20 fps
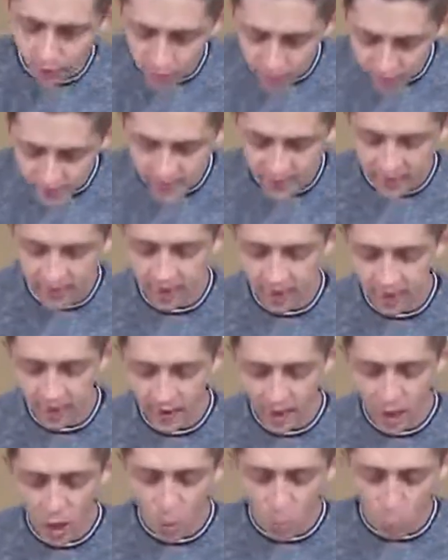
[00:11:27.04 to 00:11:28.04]

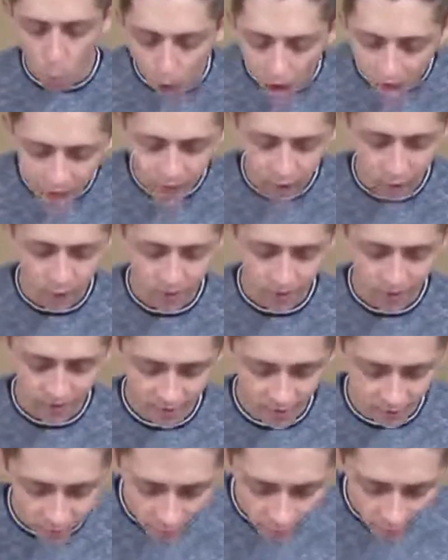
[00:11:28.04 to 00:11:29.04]
physically wired
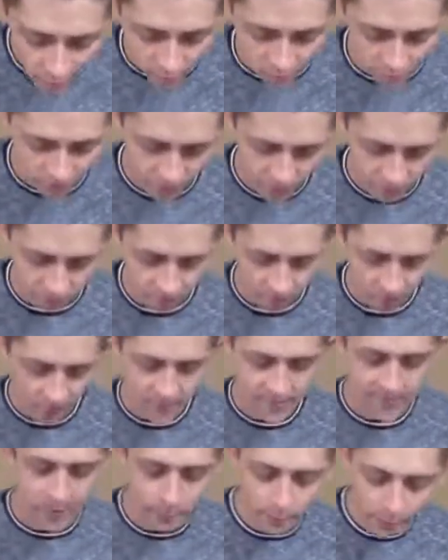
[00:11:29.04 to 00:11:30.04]
to love,
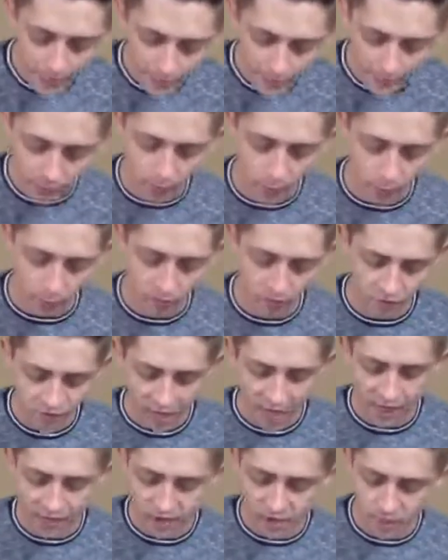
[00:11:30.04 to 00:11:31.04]
to be loved,
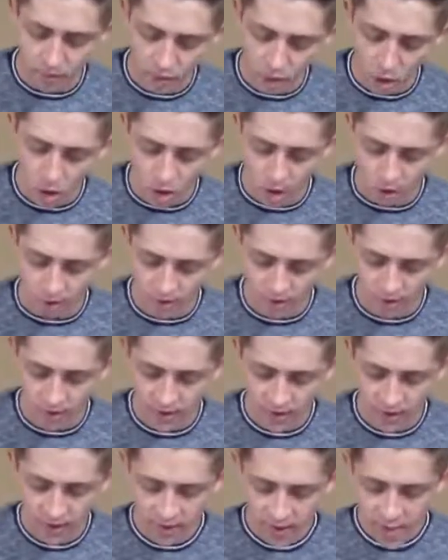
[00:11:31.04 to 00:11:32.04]
and to belong.
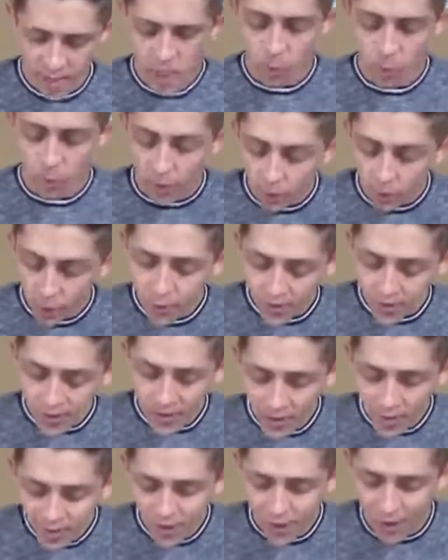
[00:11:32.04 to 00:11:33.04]
When those
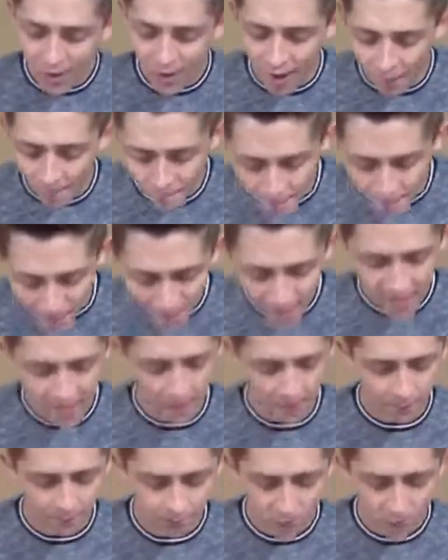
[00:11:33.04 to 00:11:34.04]
needs are not met,
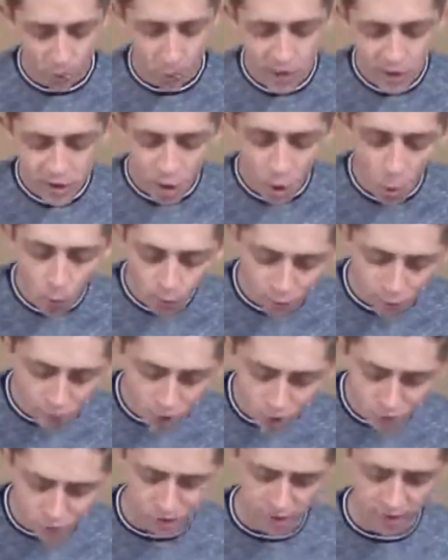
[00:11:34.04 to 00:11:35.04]
we don't
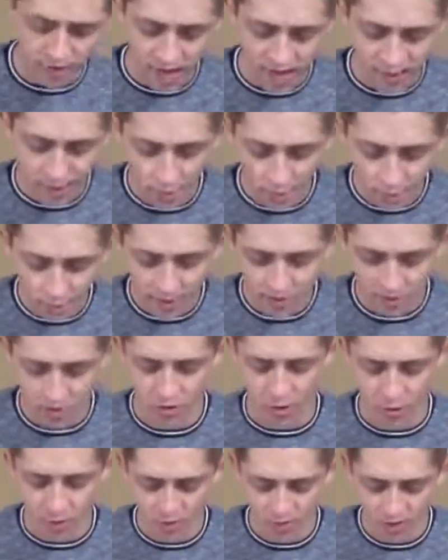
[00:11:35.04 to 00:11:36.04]
function as we're meant
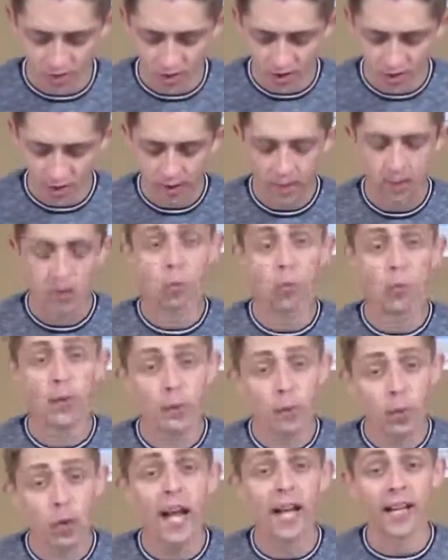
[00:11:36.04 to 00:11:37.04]
to. We
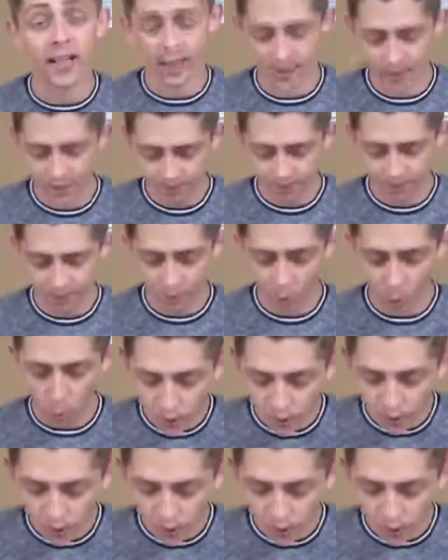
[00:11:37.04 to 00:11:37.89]
break, we